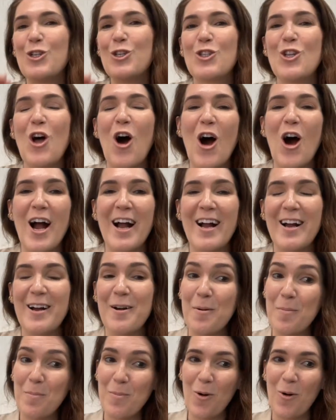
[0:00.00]
to
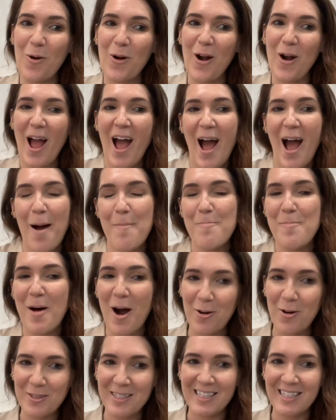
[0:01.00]
talk more
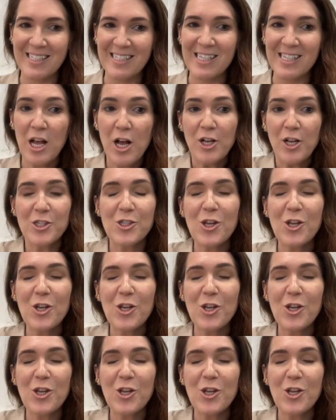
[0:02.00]
about this.